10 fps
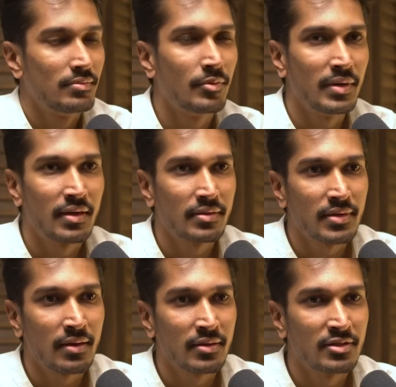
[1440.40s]
Nobody cares.
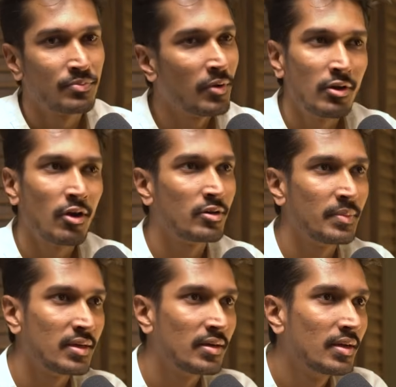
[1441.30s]
And it's purely
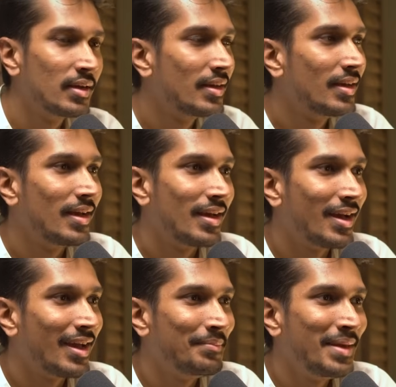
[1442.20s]
automated.
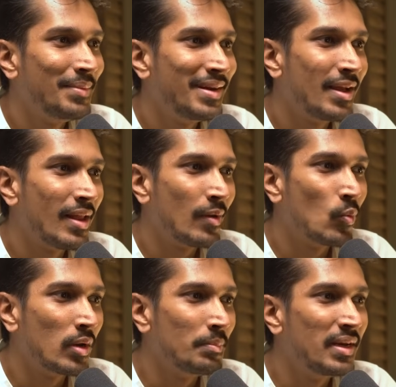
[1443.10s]
I maybe take like
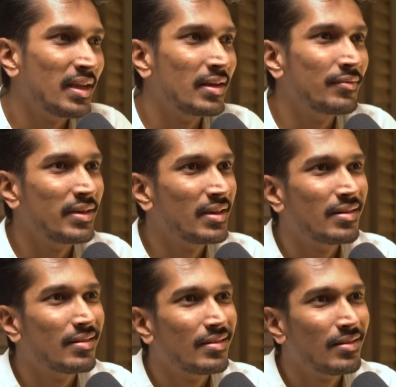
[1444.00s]
1 meeting in a week
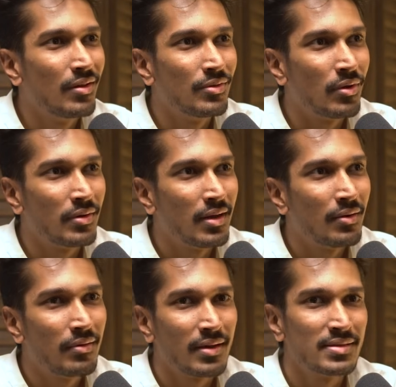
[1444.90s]
to sort it
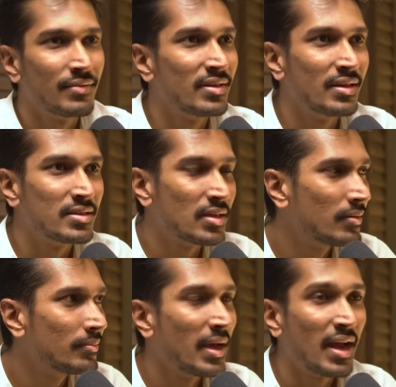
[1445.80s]
out. Rest everything is
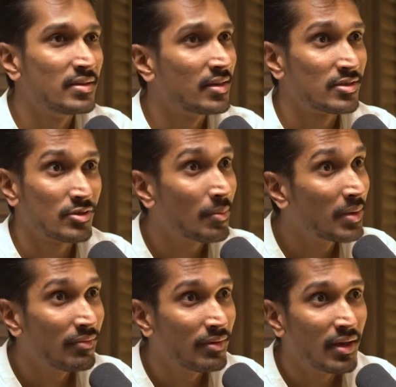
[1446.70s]
done. My ads are
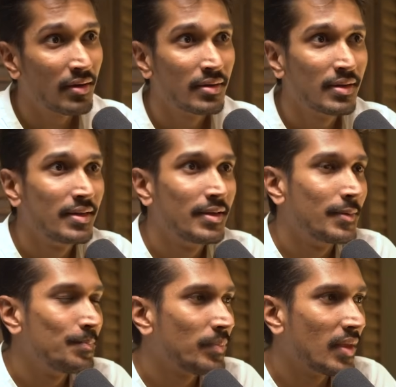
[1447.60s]
stopped everywhere.
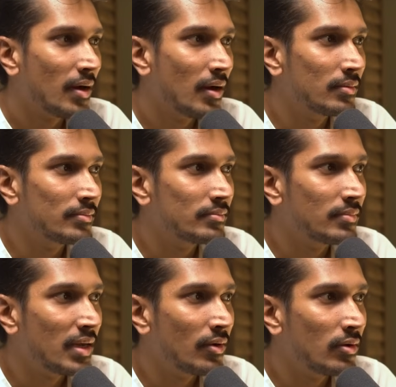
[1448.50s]

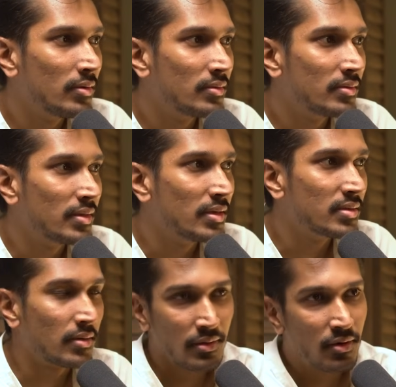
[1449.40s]
My all things
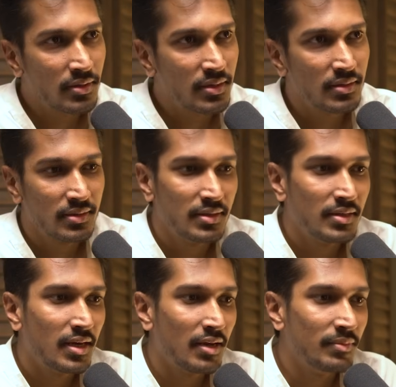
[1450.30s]
are recorded.
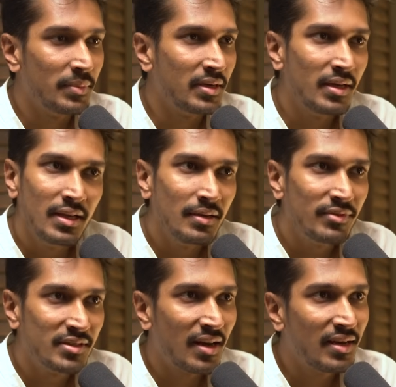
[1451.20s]
I have a big team
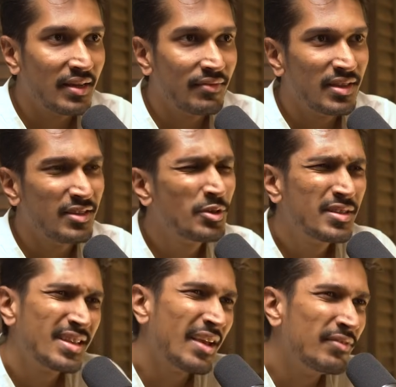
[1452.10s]
which handling everything. So it's